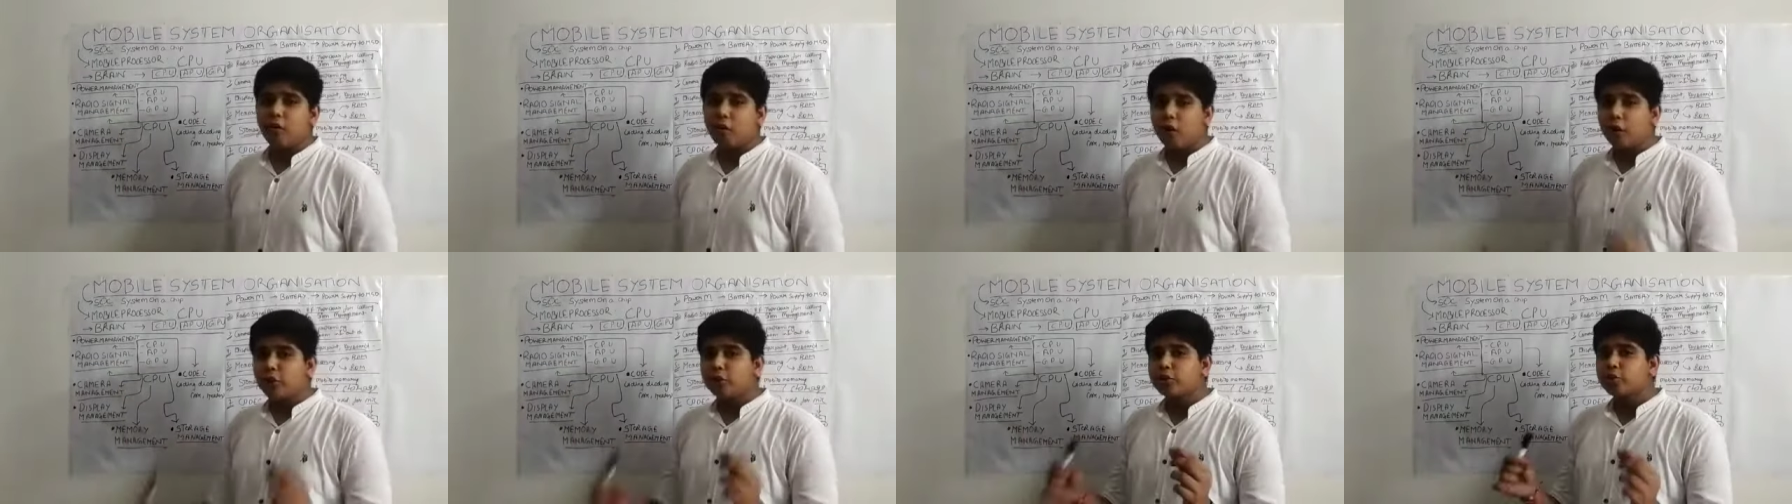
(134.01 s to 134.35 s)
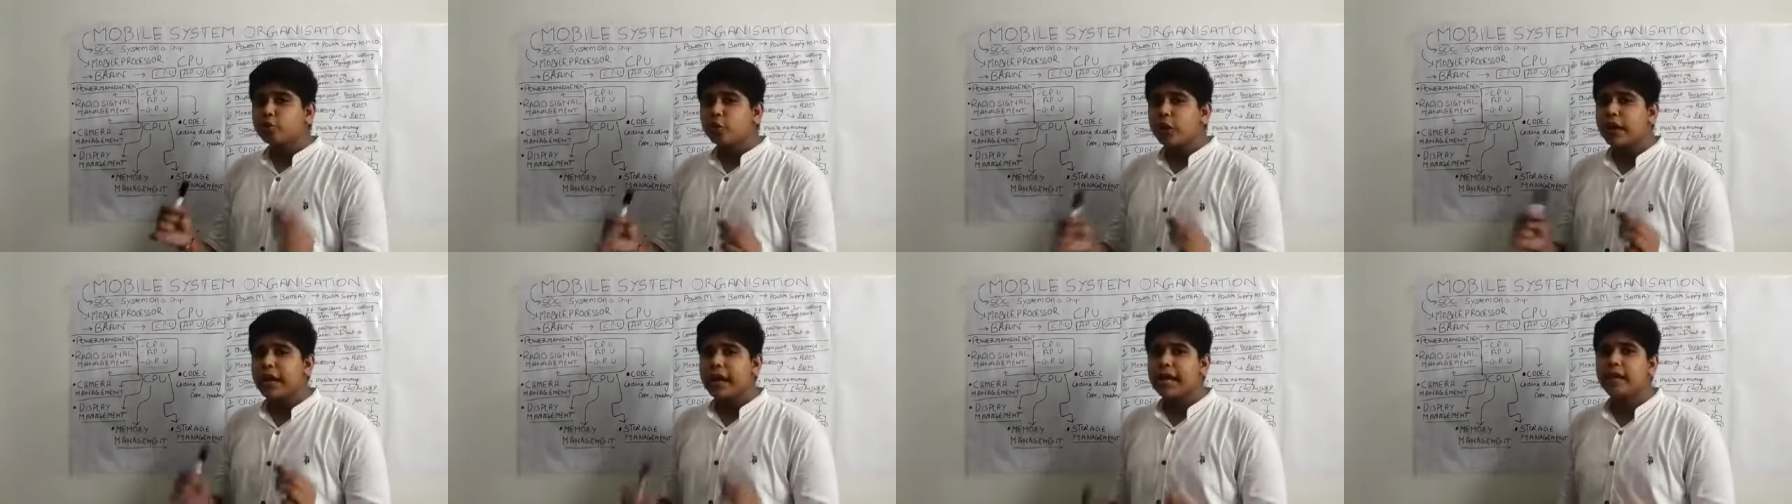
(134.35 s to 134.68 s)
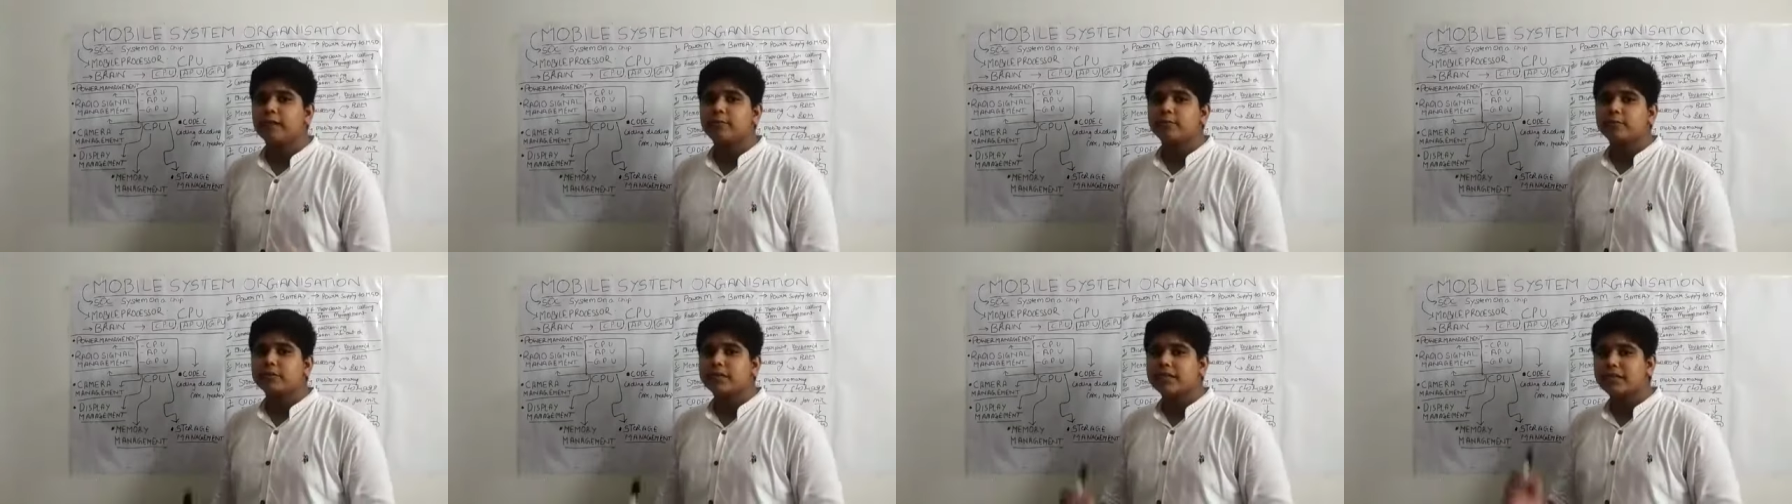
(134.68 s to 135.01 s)
also
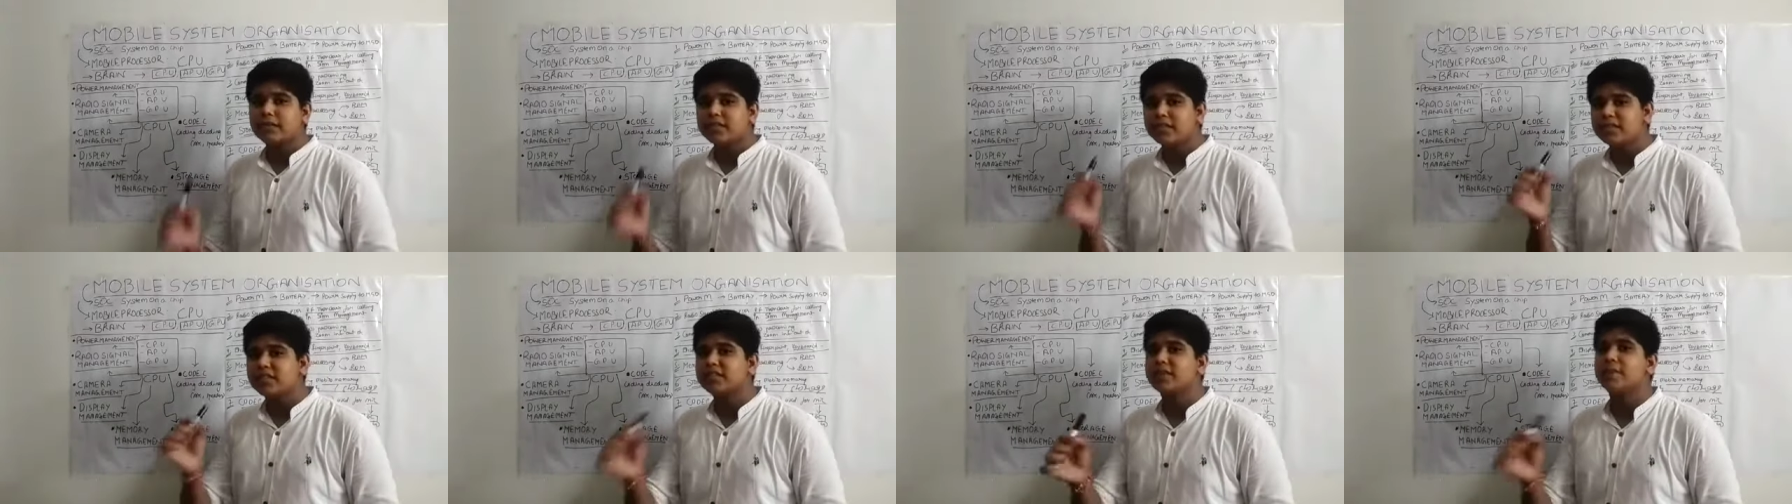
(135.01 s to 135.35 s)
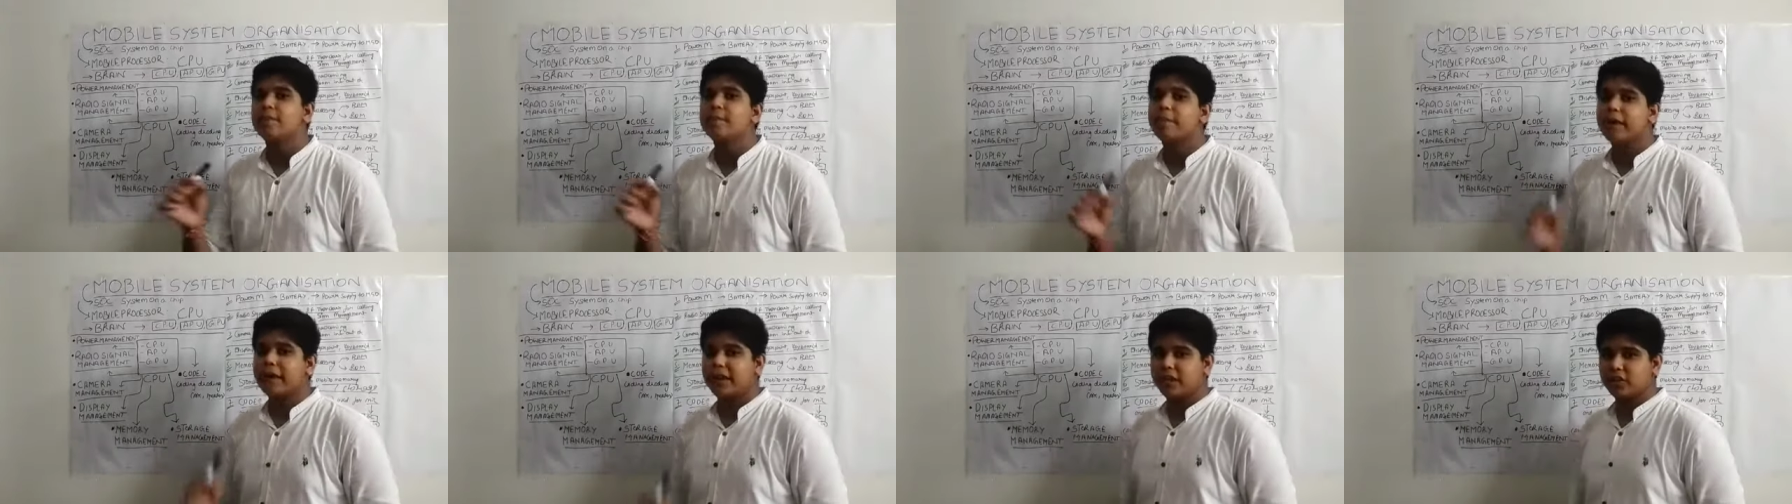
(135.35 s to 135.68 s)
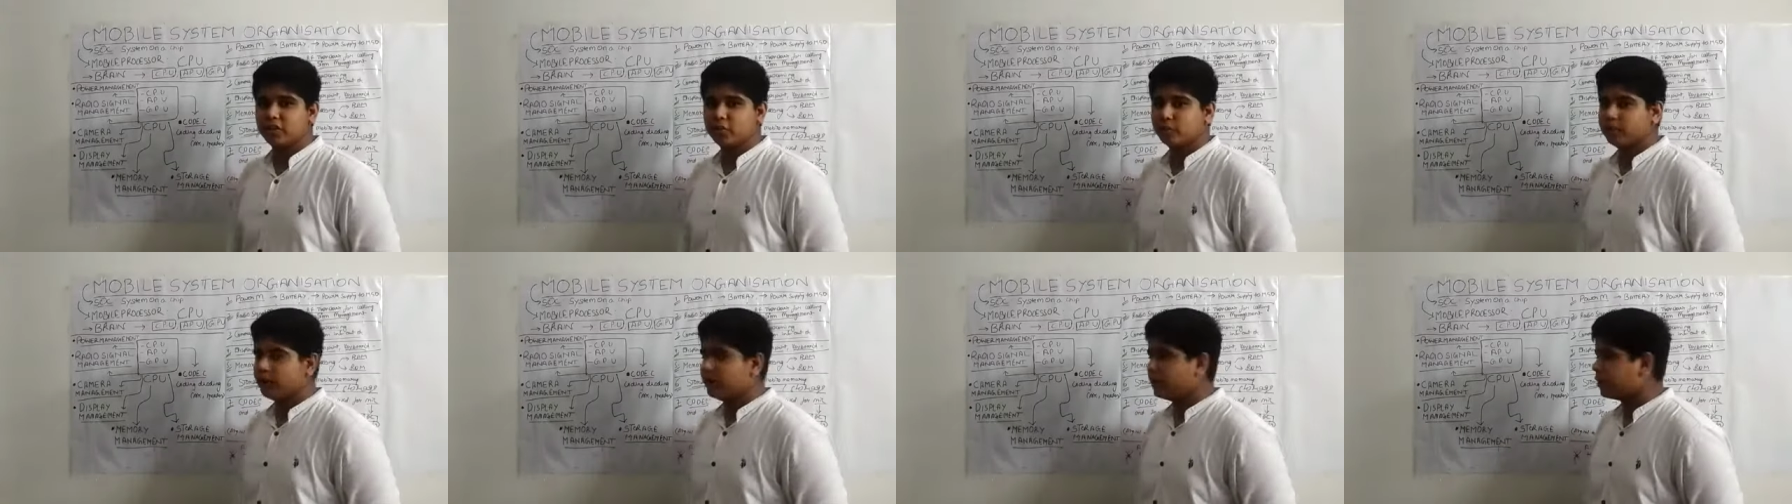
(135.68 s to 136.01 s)
helps in SIM
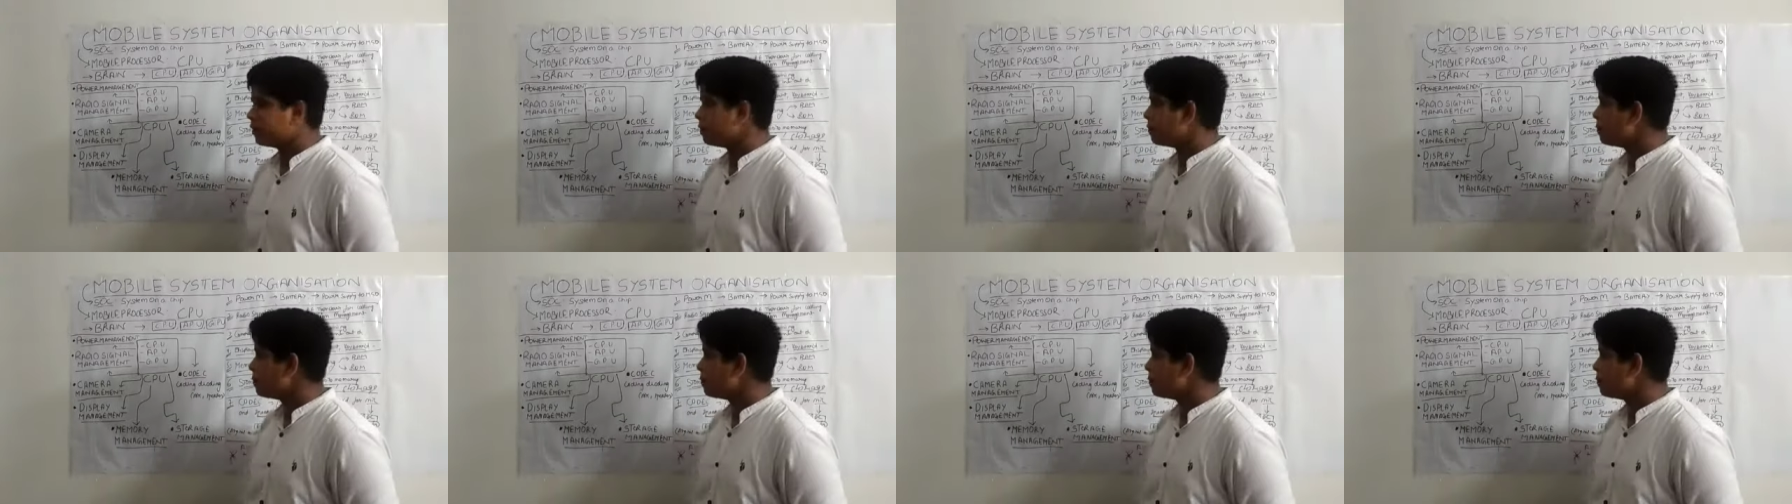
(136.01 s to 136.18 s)
management.